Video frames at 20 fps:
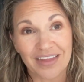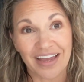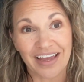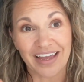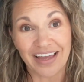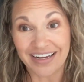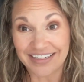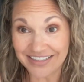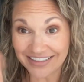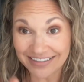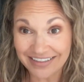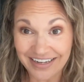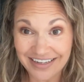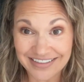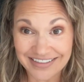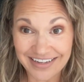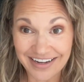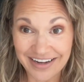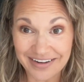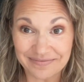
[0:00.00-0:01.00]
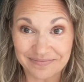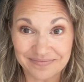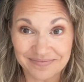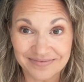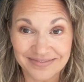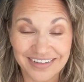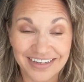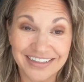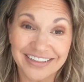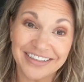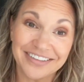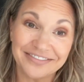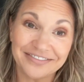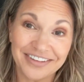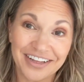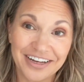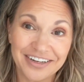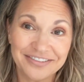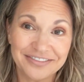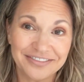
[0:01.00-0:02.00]
until next time, live,
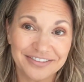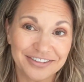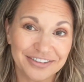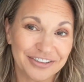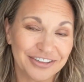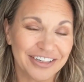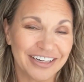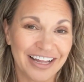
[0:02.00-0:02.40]
love, learn, and